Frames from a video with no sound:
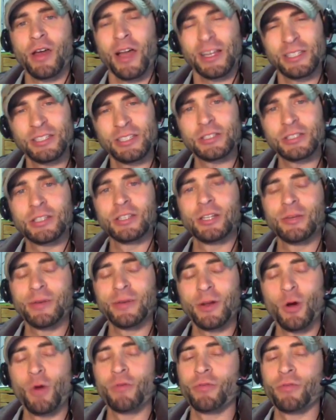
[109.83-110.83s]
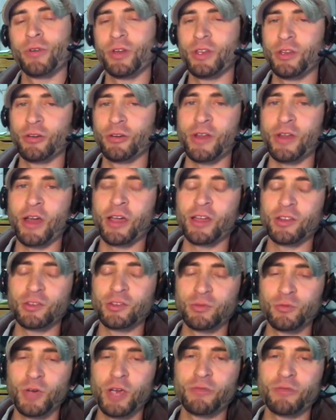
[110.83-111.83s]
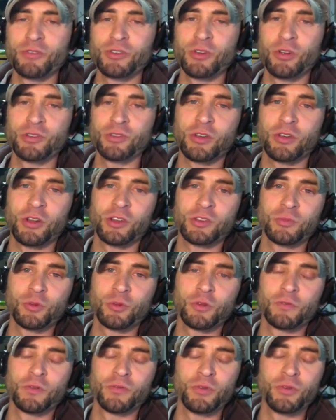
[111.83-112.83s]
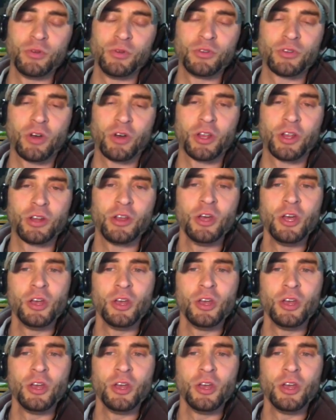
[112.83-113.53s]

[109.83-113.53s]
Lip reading: actually just a little bit over a year now, getting some great results on it, some good reviews on it.